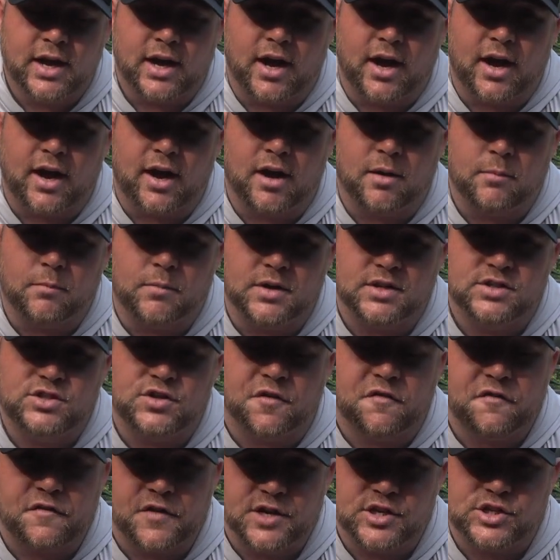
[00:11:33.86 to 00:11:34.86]

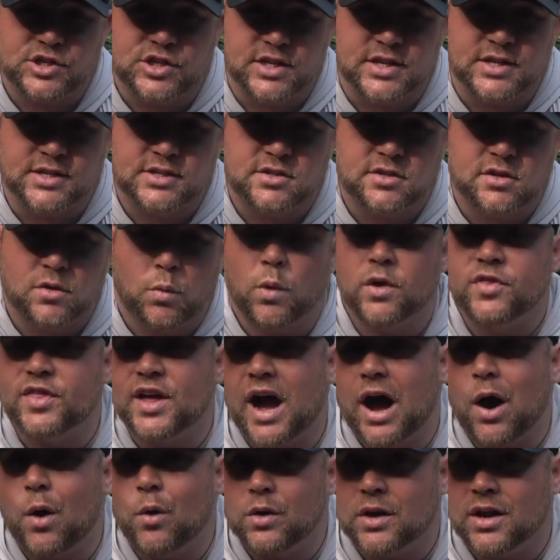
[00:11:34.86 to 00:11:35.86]
to fish this
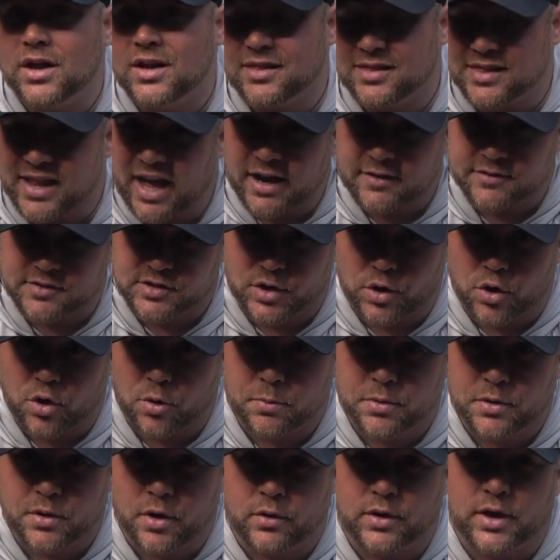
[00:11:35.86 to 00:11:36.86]
without live
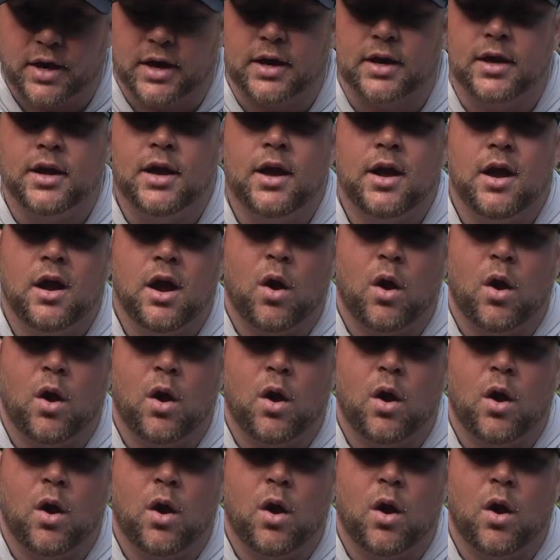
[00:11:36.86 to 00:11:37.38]
scope, okay?